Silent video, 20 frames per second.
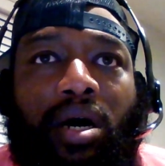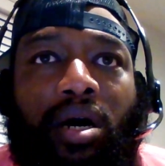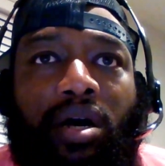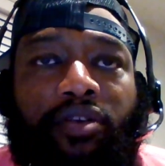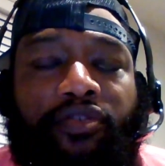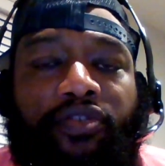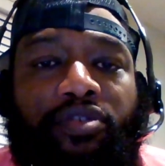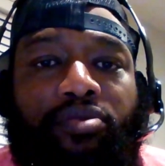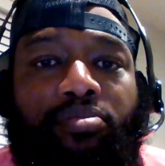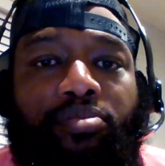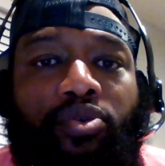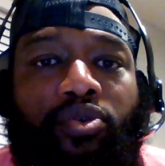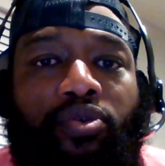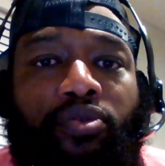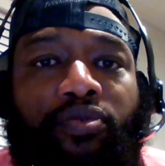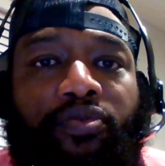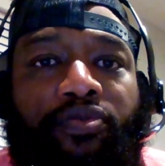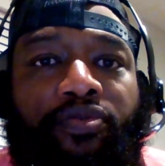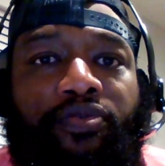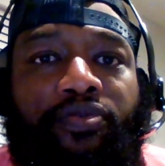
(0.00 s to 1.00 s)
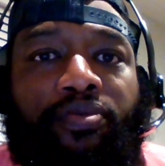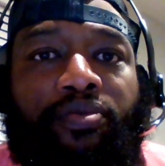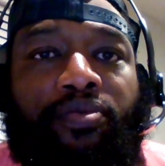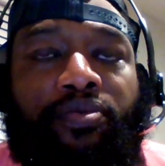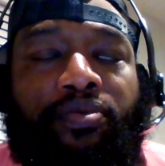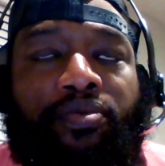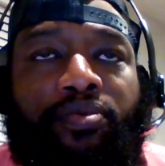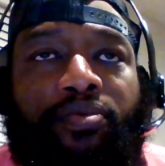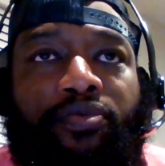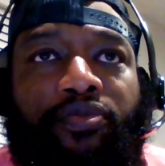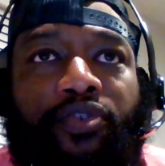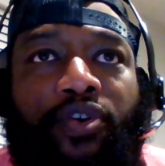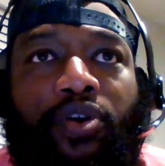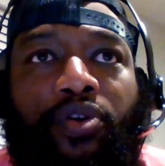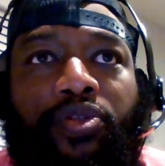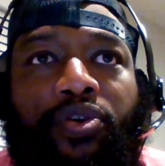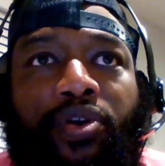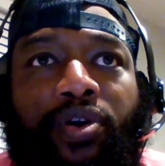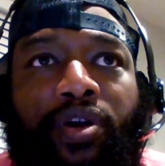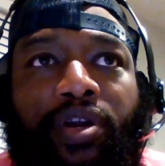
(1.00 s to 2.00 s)
If you move
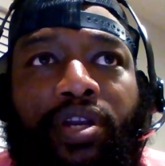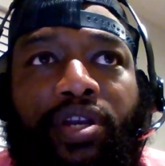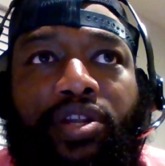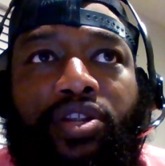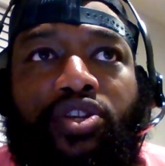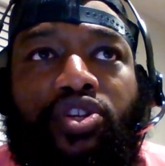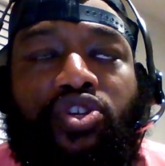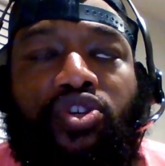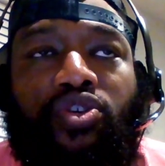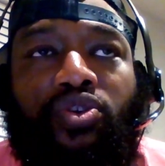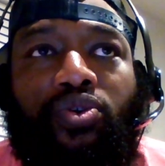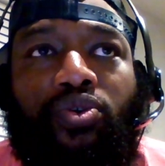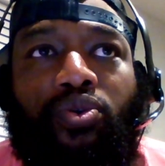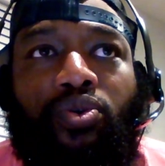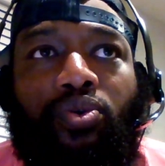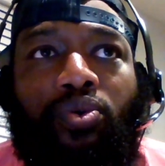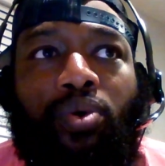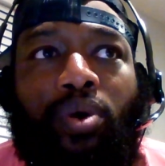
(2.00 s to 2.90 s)
further into